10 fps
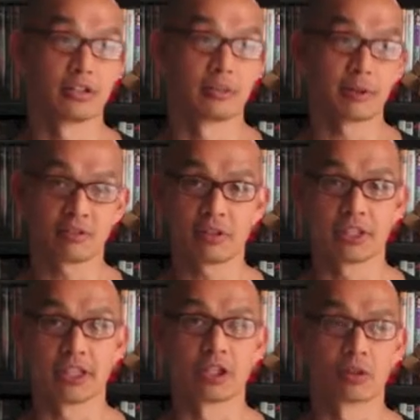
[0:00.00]

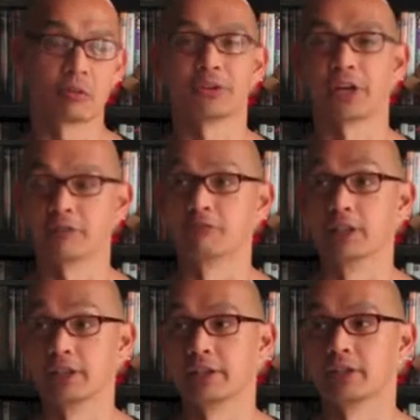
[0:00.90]
especially here, well, not
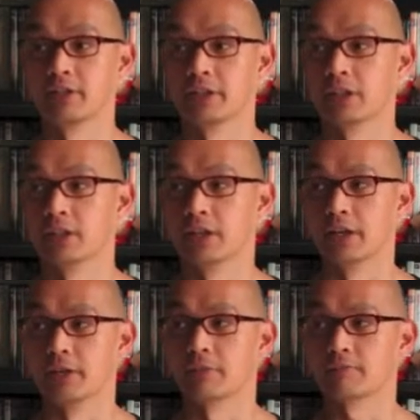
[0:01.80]
really here in
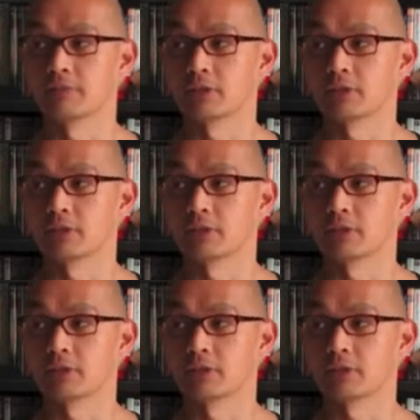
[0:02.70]
LA.